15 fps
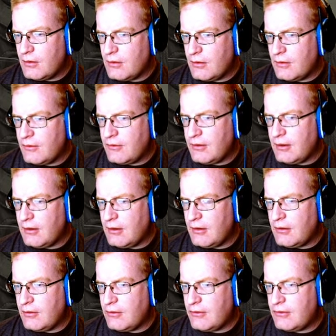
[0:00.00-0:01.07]
Let's
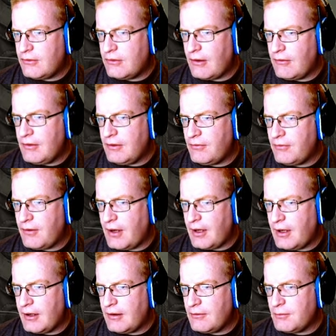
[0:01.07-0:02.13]
see,
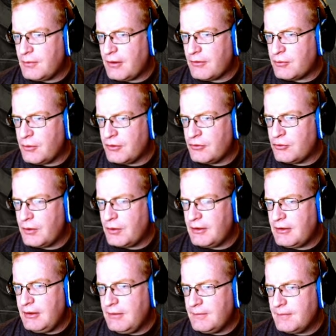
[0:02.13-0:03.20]
seventy-five plus one
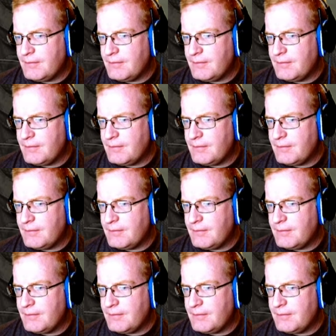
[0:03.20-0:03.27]
twenty.